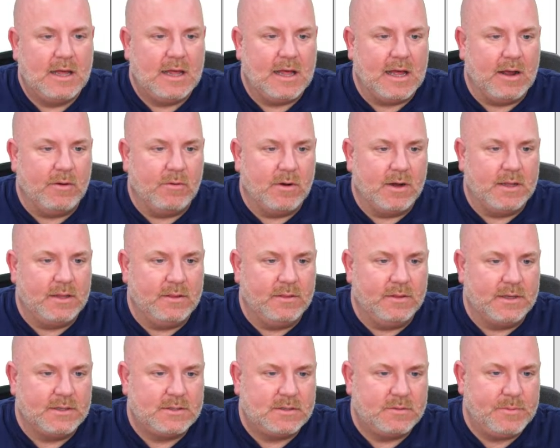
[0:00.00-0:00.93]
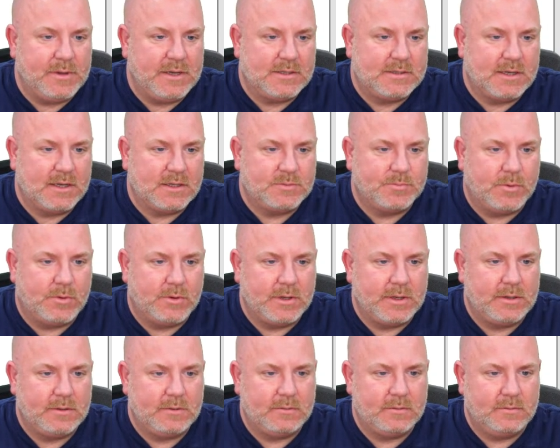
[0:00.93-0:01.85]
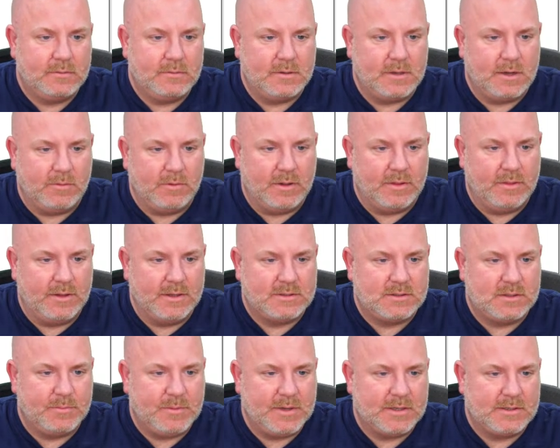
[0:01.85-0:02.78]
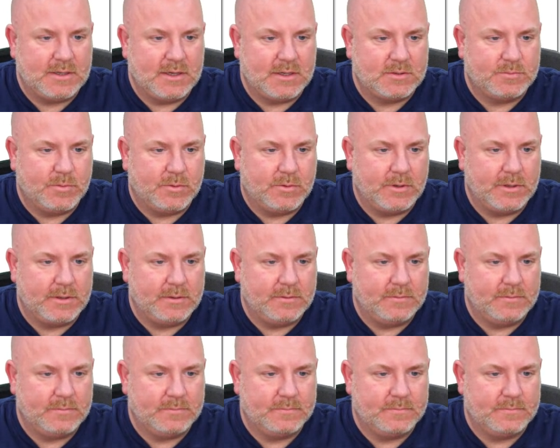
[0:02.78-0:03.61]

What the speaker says: I want this to be a test point. I want this to be a test point.